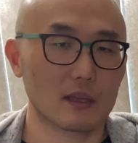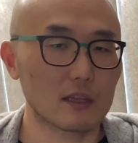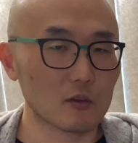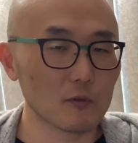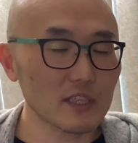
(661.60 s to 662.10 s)
The
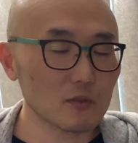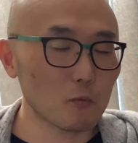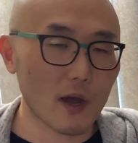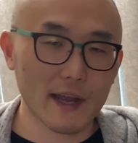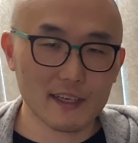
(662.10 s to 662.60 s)
reason
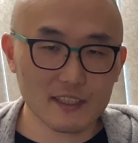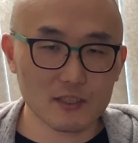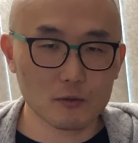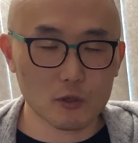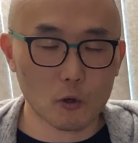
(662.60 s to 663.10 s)
why these
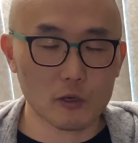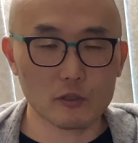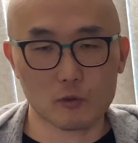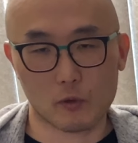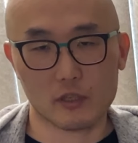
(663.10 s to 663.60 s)

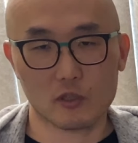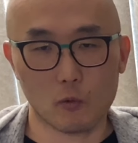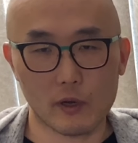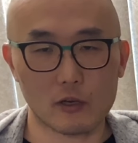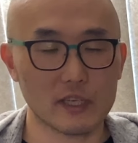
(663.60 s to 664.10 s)
tutorials work so
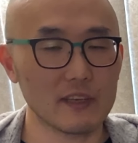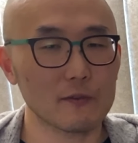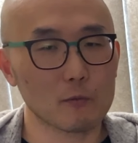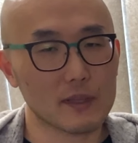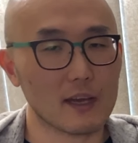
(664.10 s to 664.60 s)
well, even
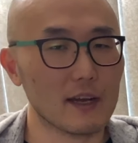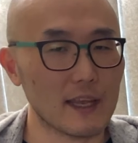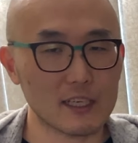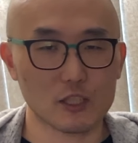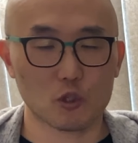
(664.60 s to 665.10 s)
without
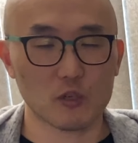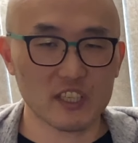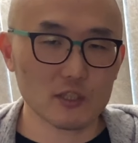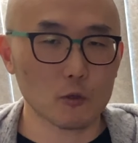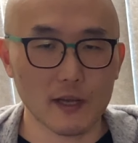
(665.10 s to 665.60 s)
any
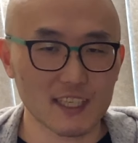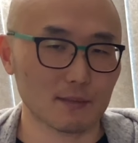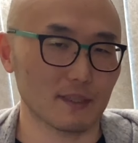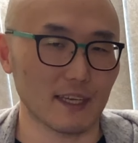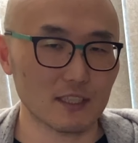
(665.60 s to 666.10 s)
traditional
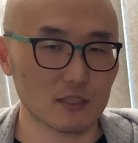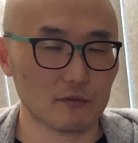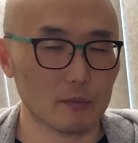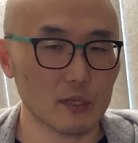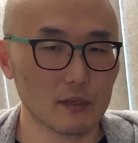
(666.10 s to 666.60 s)
explanations from
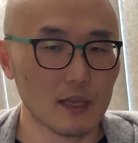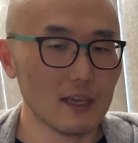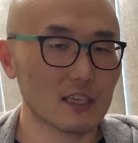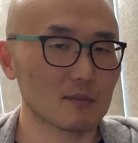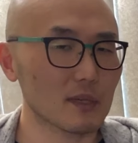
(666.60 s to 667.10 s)
me,
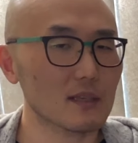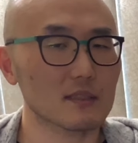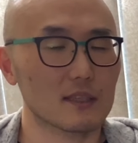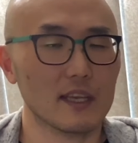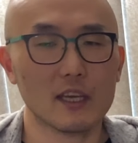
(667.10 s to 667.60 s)
is because
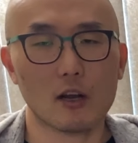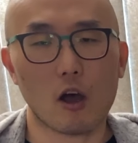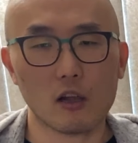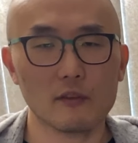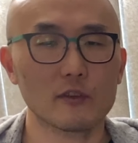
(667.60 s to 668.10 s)
they hit
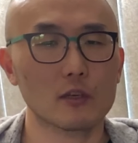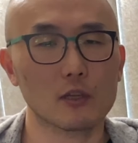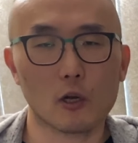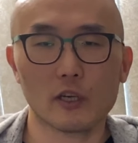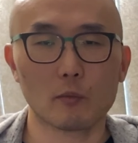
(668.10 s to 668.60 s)
all of your
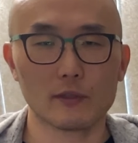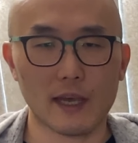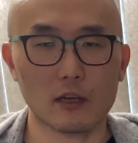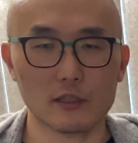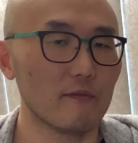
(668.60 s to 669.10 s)
learning
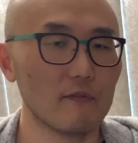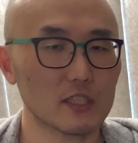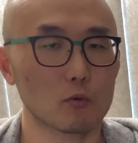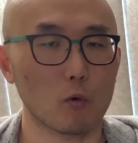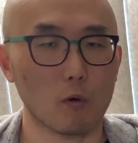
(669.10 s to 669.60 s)
modalities.
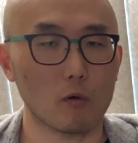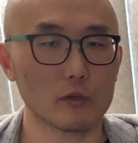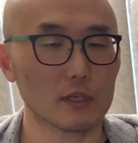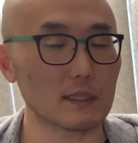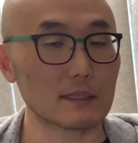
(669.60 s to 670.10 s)
Visual, you
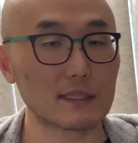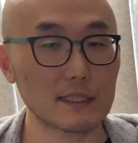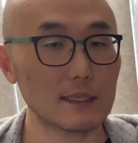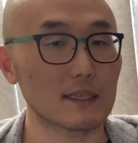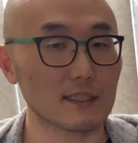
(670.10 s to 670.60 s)
can
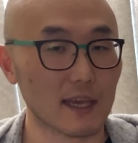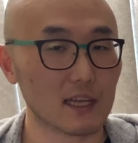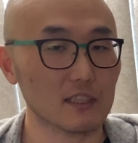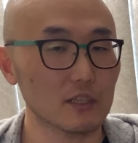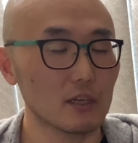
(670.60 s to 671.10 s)
see
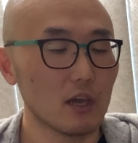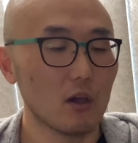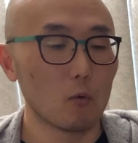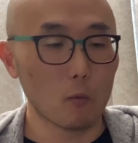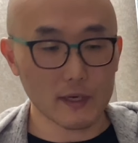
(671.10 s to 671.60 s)
exactly
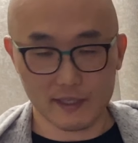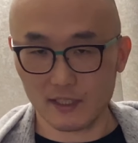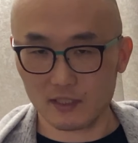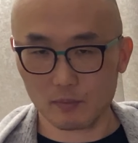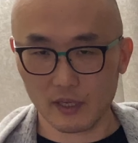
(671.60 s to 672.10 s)
what keys
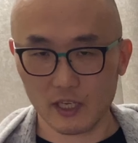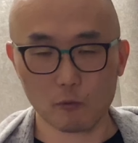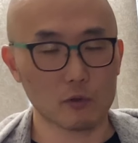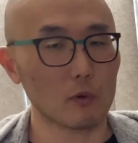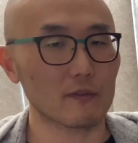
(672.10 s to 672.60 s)
to play,
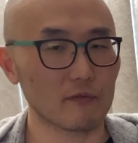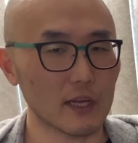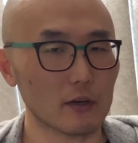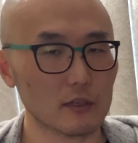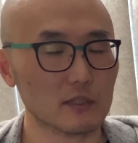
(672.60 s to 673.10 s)
with what
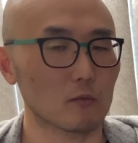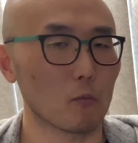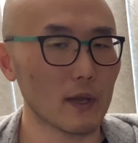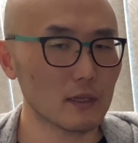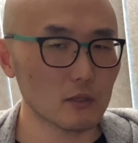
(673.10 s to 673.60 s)
fingers, and
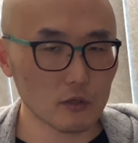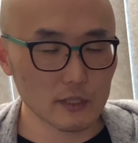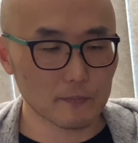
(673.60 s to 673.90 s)
when to do it.